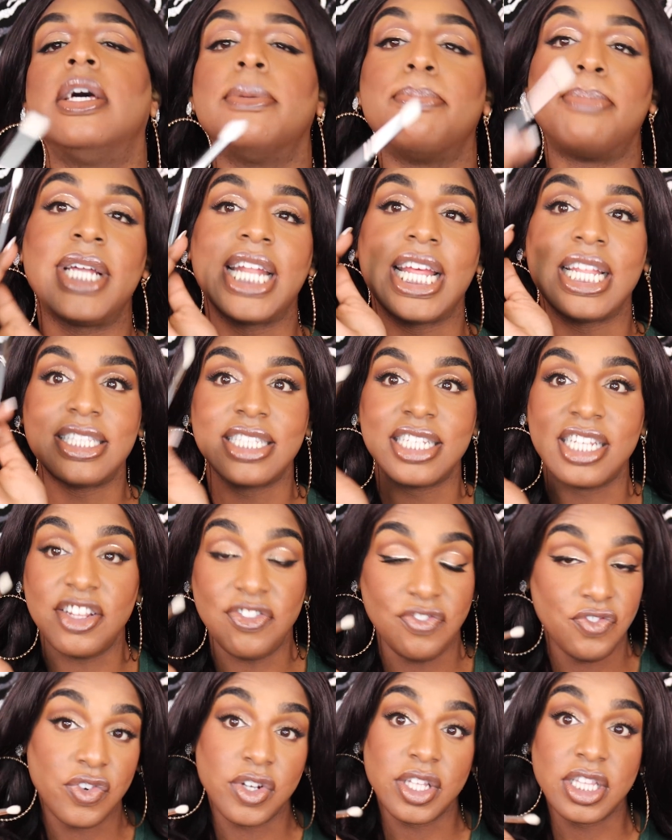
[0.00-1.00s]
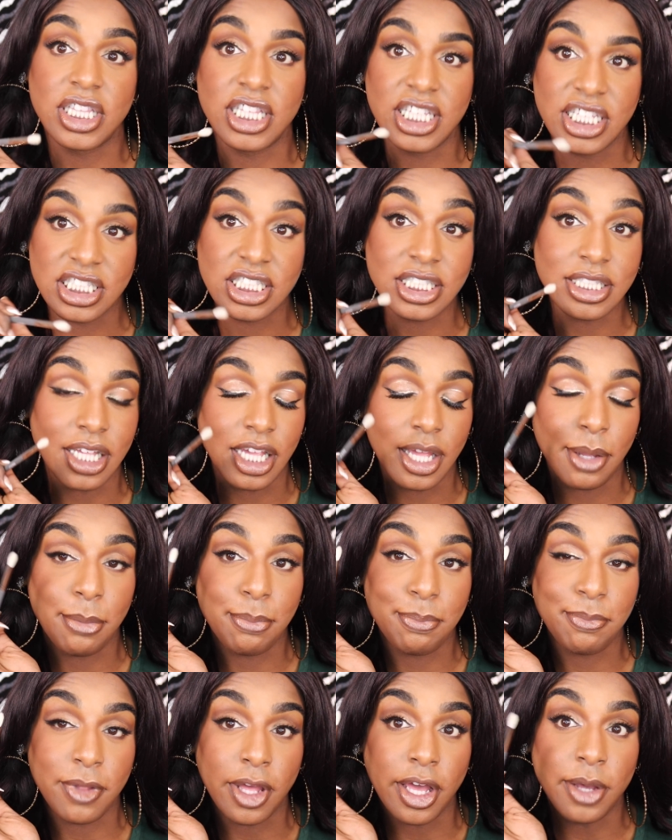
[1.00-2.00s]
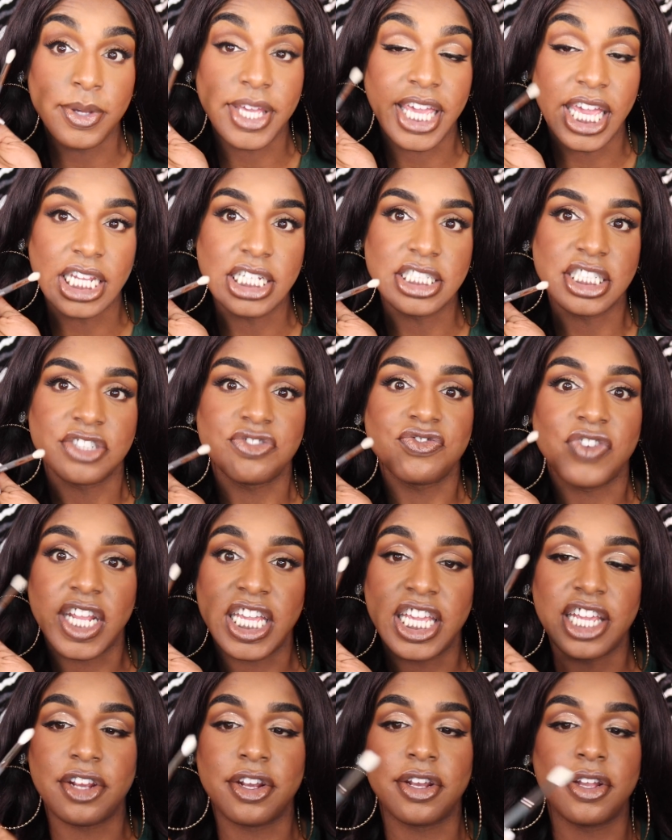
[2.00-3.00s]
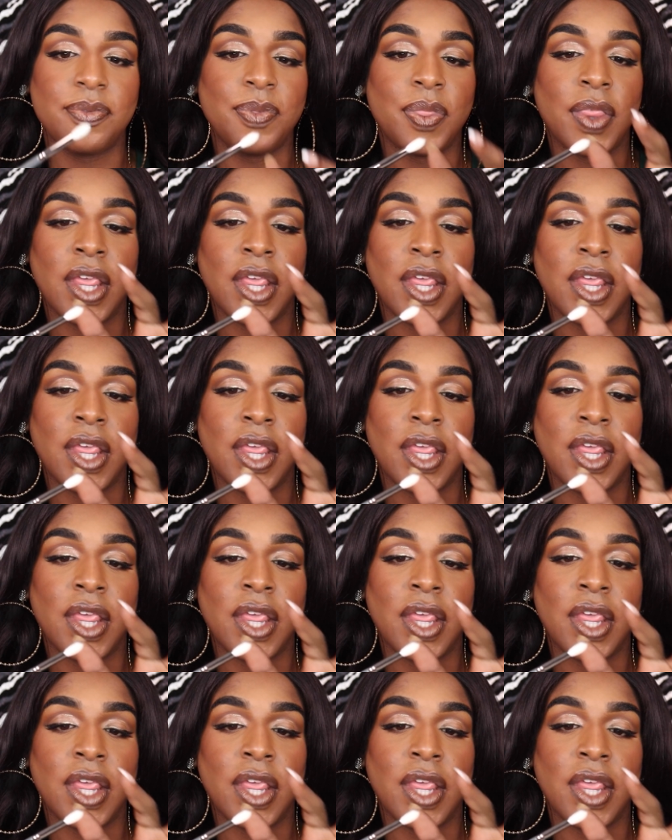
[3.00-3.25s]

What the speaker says: But I did it for this occasion right here.